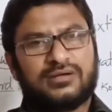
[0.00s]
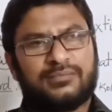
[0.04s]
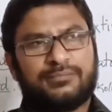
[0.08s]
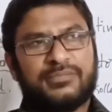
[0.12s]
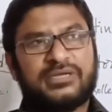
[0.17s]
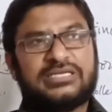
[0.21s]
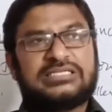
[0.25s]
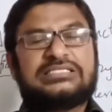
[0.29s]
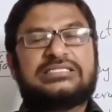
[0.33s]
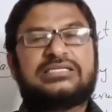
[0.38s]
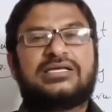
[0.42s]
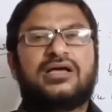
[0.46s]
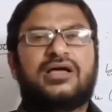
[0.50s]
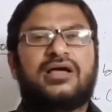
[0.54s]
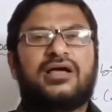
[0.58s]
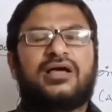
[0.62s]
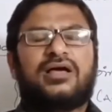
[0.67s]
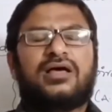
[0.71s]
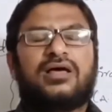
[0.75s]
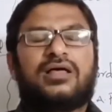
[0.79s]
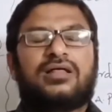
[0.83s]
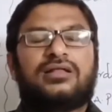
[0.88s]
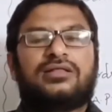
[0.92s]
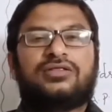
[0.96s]
Means
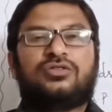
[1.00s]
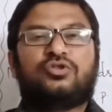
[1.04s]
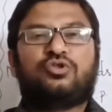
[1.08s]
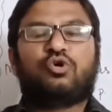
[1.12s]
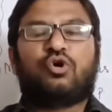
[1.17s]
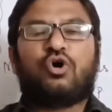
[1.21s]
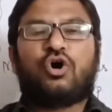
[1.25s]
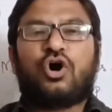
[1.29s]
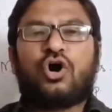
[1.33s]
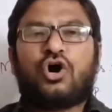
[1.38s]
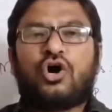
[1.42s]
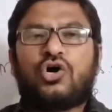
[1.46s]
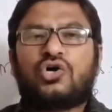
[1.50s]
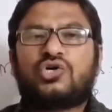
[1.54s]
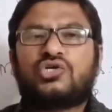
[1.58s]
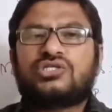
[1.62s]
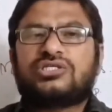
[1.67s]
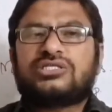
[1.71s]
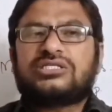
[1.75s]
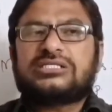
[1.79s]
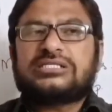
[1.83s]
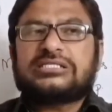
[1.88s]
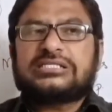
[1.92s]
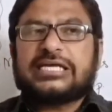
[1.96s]

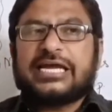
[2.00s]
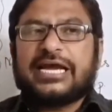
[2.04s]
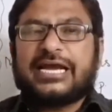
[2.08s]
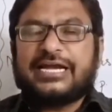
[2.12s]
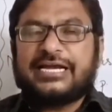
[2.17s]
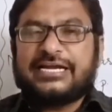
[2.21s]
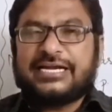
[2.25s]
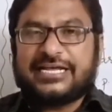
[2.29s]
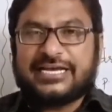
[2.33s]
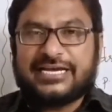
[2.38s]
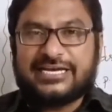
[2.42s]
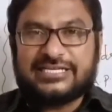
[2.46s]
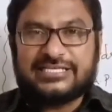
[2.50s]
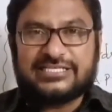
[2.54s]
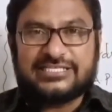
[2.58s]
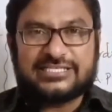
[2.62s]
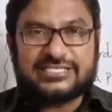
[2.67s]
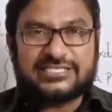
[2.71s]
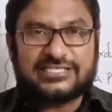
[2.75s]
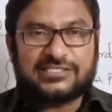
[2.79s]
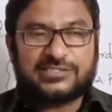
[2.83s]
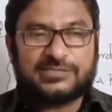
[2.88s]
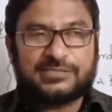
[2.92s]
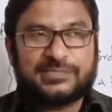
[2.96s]
those
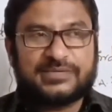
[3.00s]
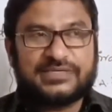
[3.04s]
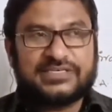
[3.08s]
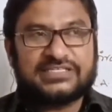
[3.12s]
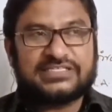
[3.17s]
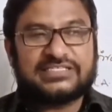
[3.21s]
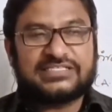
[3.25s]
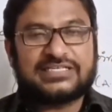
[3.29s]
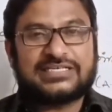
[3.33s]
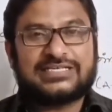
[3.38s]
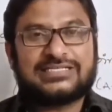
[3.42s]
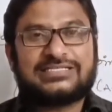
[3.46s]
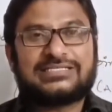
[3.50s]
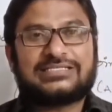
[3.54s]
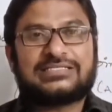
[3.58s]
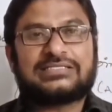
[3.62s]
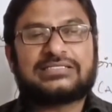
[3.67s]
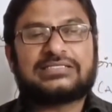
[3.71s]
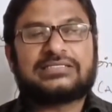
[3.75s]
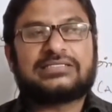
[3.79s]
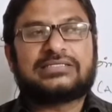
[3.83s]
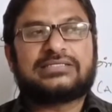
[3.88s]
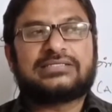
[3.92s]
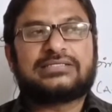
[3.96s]
endangered
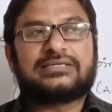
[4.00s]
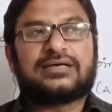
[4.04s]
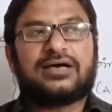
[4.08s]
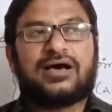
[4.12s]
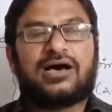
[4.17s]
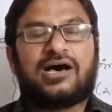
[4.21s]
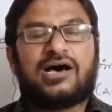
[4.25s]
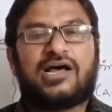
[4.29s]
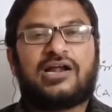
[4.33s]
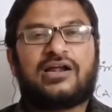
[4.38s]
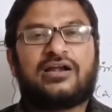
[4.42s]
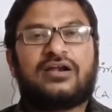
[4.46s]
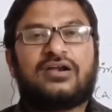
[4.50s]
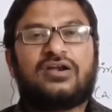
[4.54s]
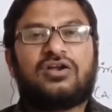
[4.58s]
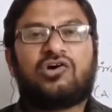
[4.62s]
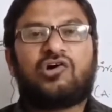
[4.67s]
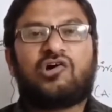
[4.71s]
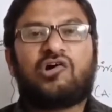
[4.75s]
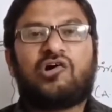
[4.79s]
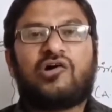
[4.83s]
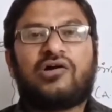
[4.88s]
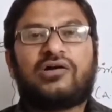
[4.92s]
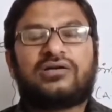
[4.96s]
species are
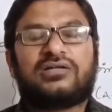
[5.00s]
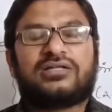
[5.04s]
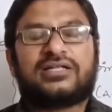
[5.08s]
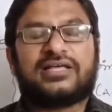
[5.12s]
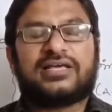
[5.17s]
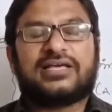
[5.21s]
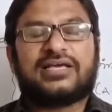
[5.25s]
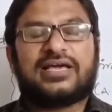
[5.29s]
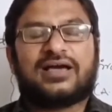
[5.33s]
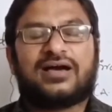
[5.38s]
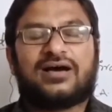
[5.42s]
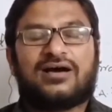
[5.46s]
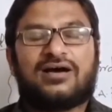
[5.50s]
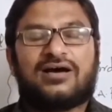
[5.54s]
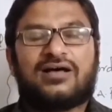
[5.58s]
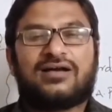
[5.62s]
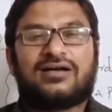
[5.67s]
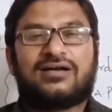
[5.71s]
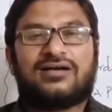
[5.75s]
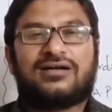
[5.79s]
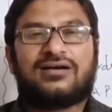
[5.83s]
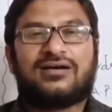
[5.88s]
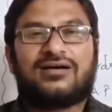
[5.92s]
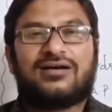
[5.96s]
not
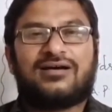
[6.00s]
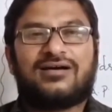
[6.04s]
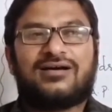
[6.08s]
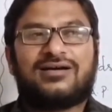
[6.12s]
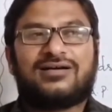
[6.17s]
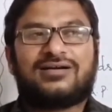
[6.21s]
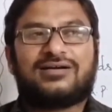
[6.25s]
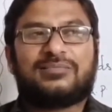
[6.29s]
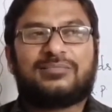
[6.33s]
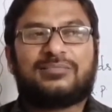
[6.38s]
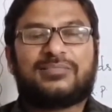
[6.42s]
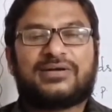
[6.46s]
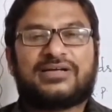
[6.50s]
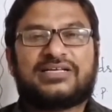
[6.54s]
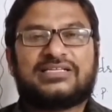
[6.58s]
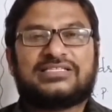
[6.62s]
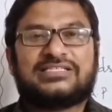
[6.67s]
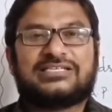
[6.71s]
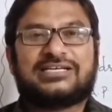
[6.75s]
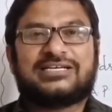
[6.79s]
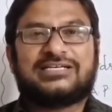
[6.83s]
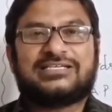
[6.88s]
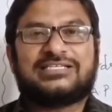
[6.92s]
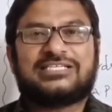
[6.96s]

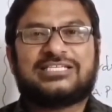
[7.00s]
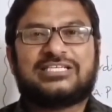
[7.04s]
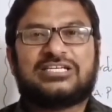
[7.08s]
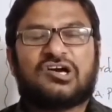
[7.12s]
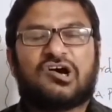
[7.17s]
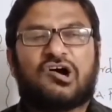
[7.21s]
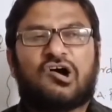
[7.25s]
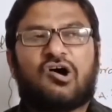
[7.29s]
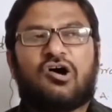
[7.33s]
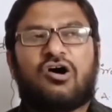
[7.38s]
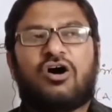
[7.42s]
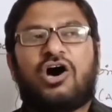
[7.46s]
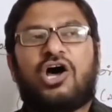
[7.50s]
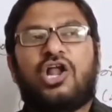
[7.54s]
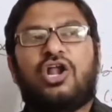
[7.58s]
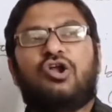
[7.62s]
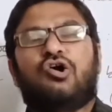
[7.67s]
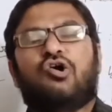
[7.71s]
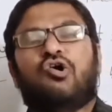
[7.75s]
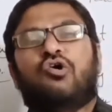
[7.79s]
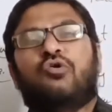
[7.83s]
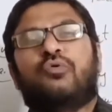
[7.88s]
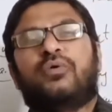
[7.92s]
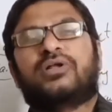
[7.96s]
present in all
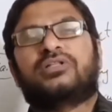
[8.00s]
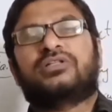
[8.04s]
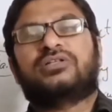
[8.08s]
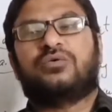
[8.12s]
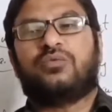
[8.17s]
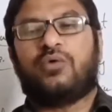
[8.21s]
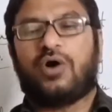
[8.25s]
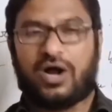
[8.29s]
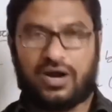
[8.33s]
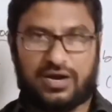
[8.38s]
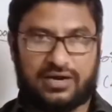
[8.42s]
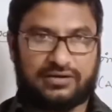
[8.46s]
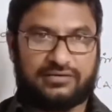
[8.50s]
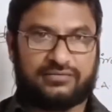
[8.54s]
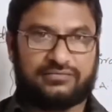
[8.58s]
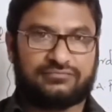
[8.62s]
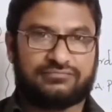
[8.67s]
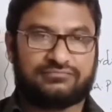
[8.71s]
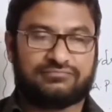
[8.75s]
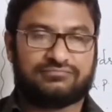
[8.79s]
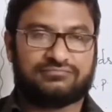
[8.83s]
over the world.